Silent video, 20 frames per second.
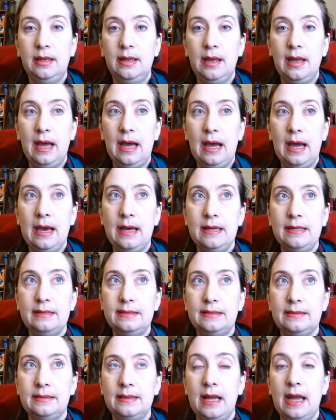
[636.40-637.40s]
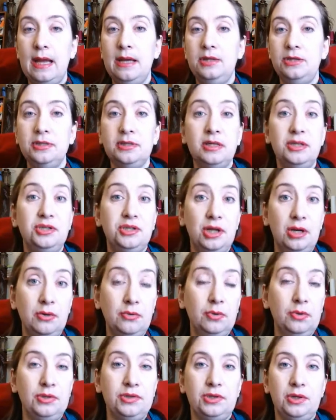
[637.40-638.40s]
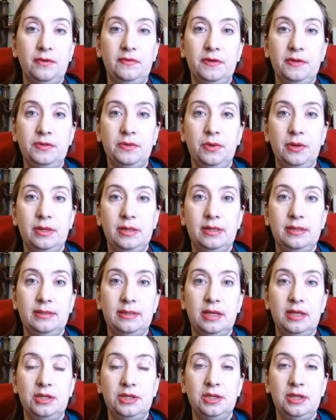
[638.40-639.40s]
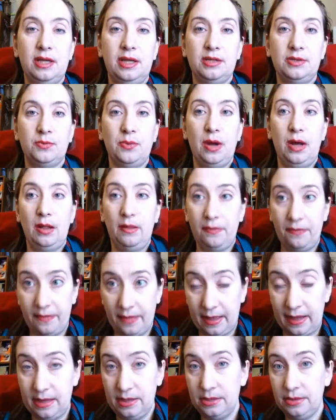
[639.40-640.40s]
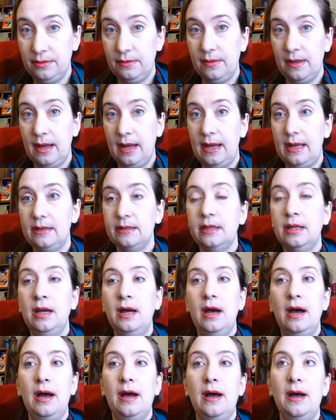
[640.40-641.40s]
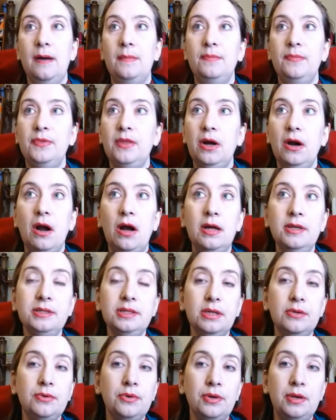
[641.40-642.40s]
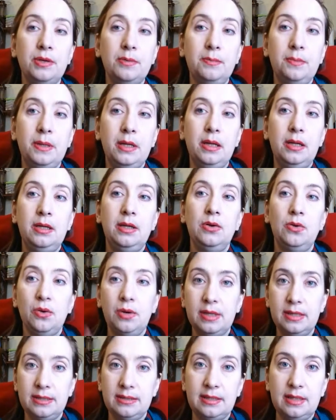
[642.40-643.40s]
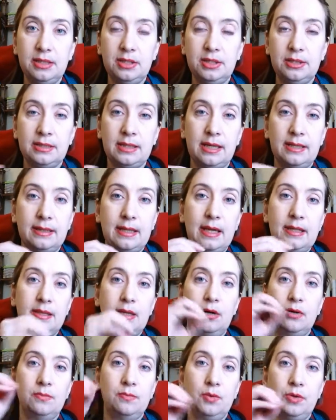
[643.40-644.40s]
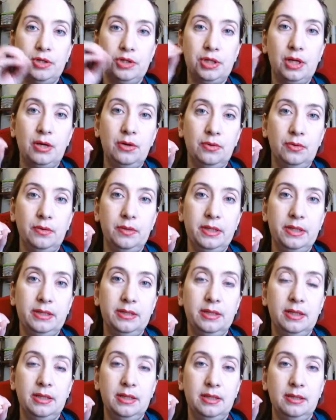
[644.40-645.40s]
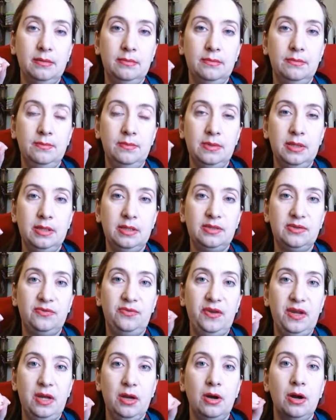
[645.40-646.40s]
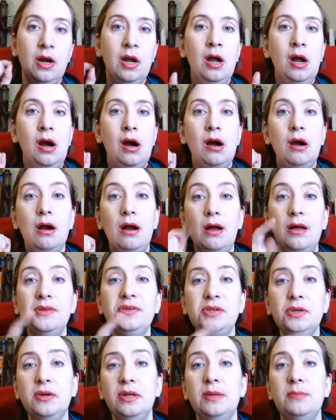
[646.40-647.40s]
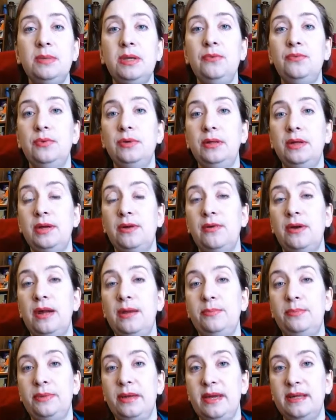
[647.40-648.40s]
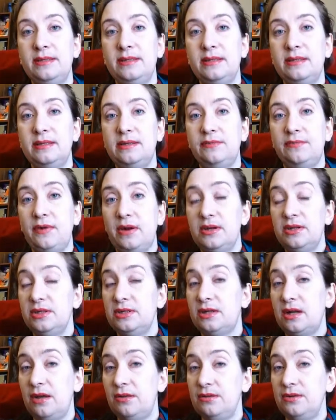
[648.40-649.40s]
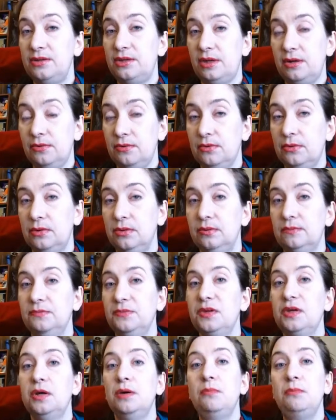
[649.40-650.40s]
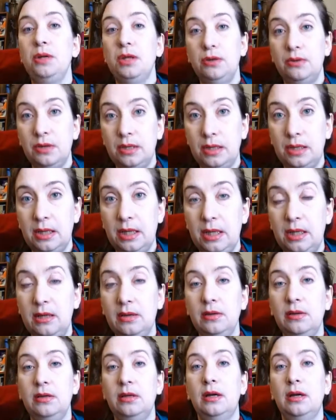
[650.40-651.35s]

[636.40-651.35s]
has just a general service organization as well. They do that. There are also going to be organizations like that are more general in sphere are also going to be really great places to find just other general community